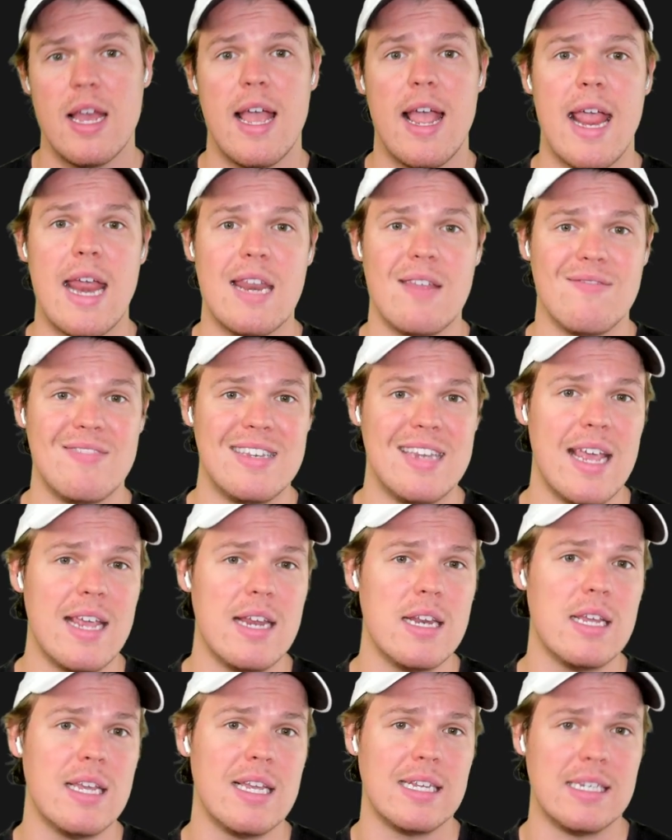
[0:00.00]
And if
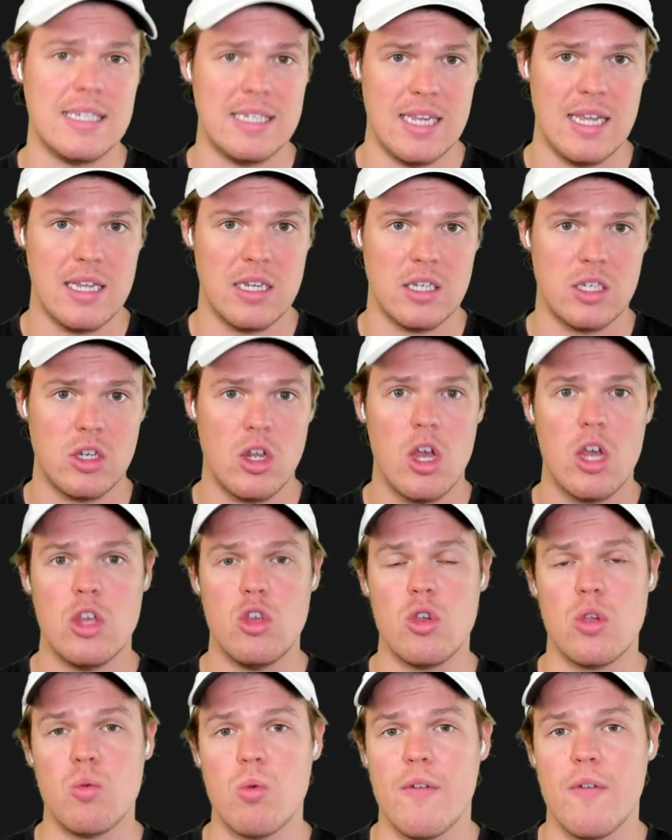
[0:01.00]
data exists, you
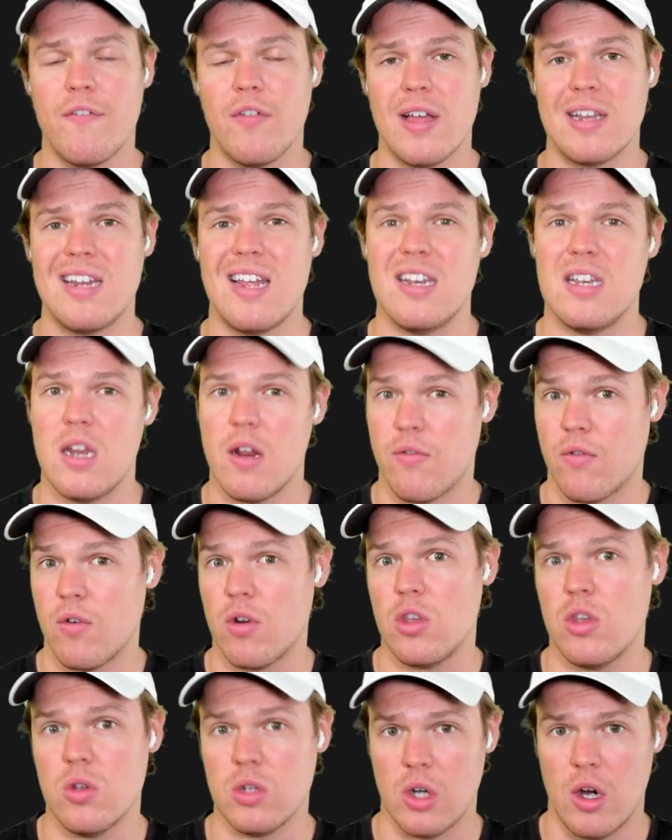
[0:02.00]
can reflect a different user